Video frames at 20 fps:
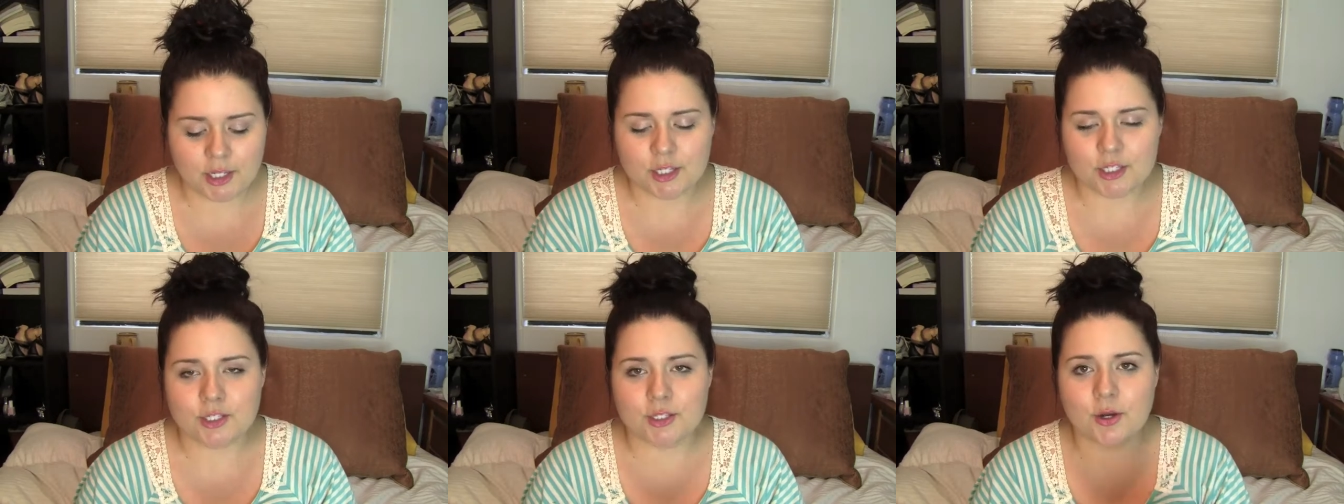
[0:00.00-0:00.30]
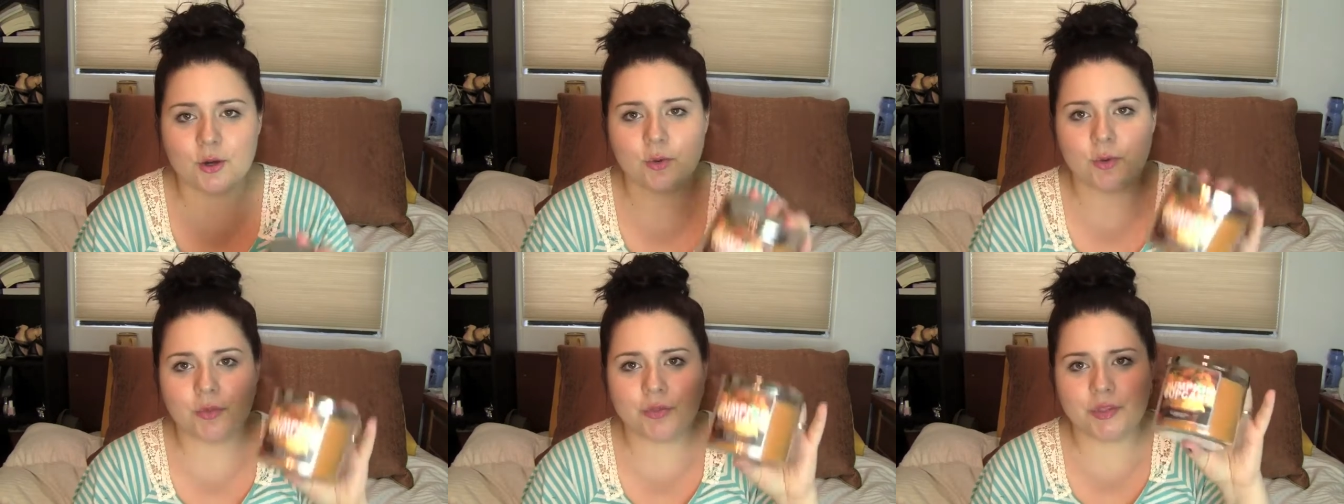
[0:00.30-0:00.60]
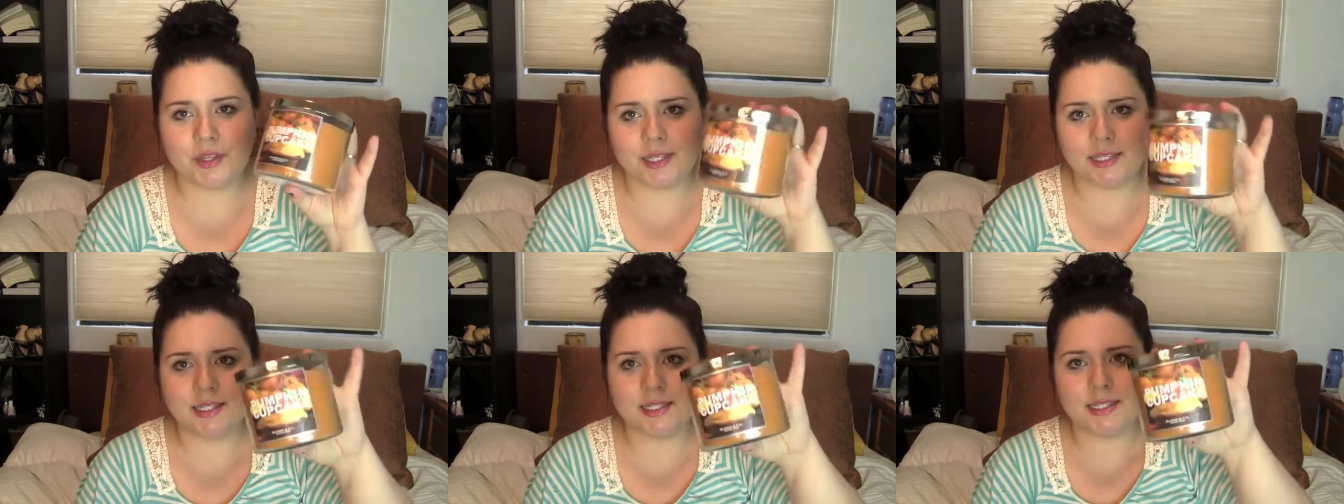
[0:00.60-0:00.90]
So
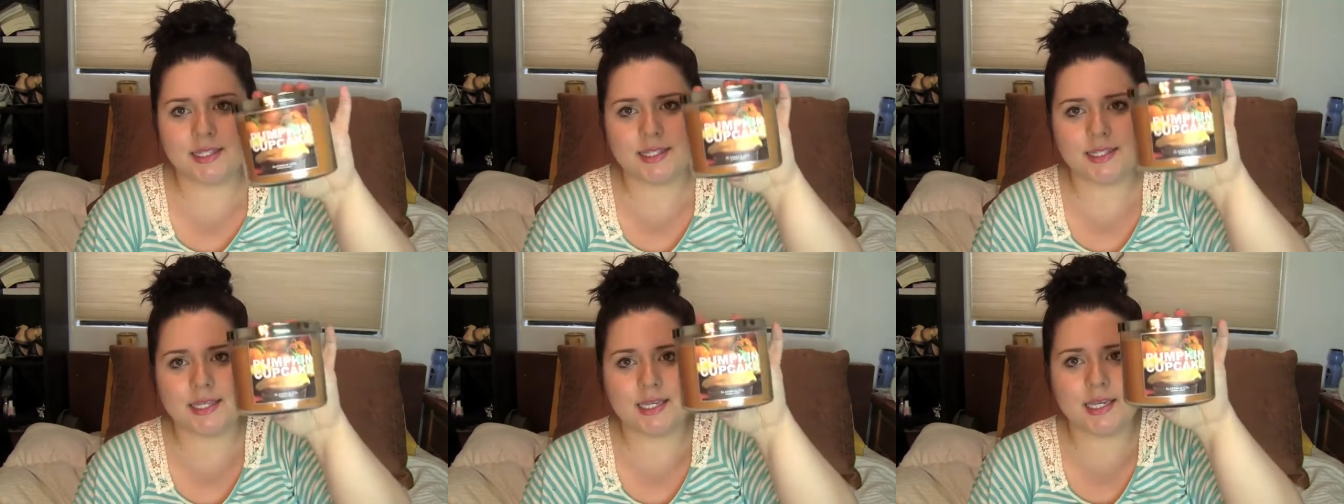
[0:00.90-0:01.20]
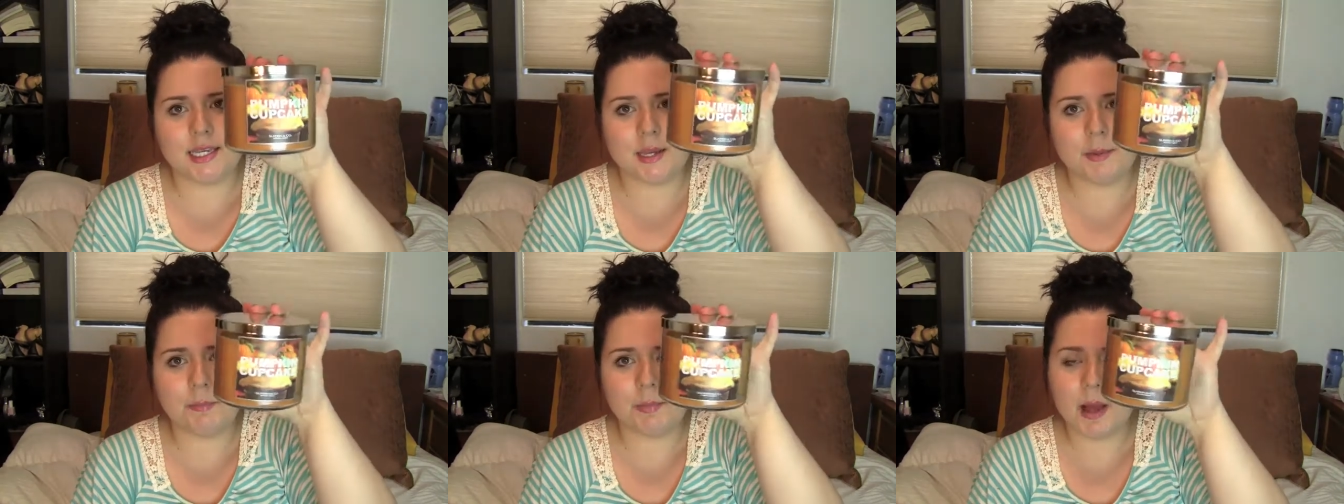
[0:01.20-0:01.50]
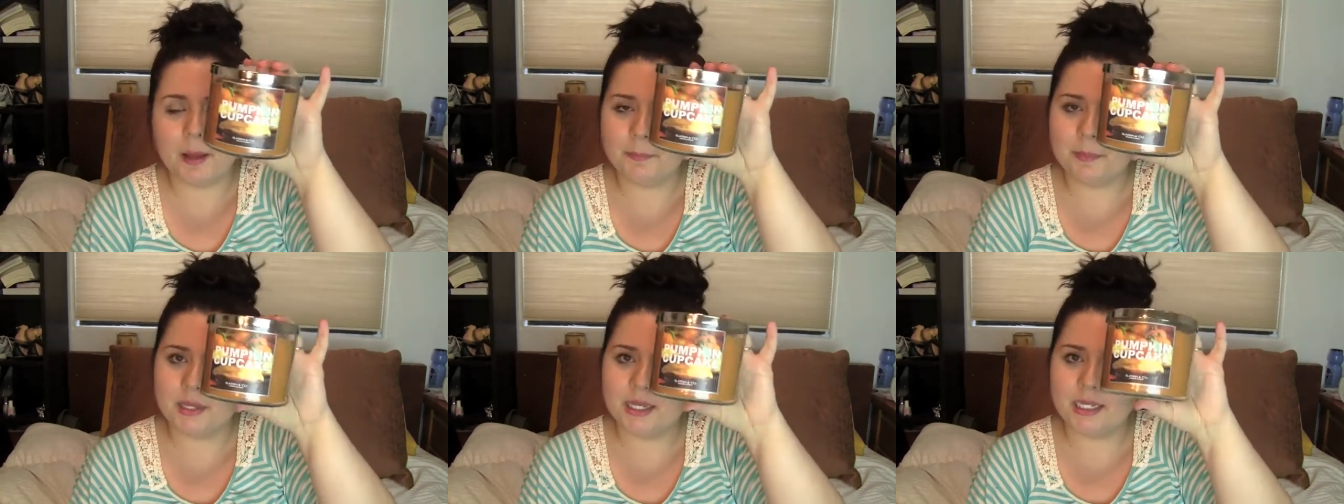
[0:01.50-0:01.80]
this is the
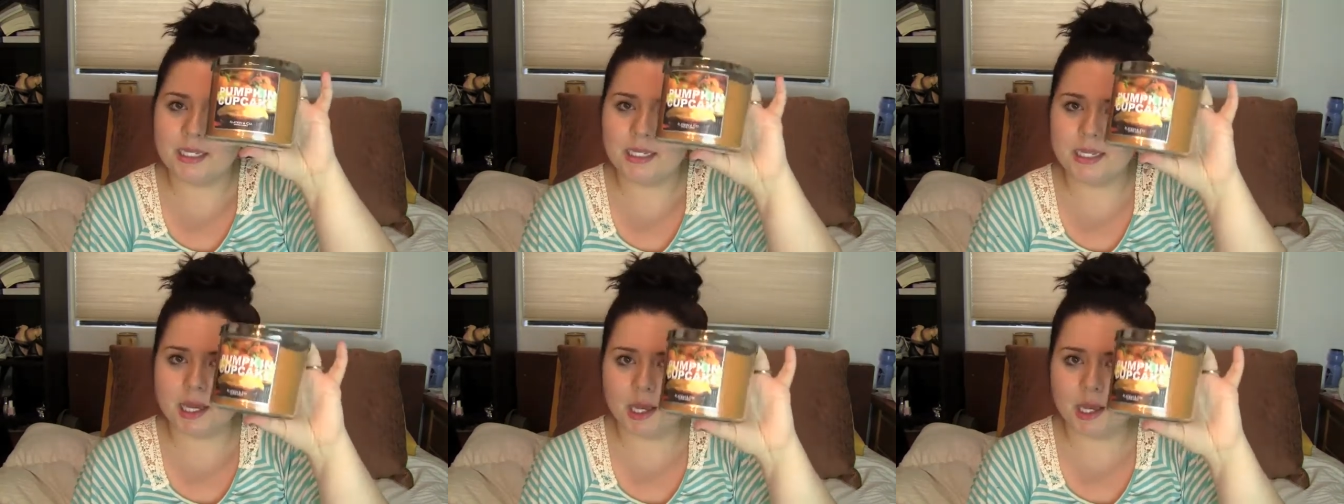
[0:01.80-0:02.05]
Pumpkin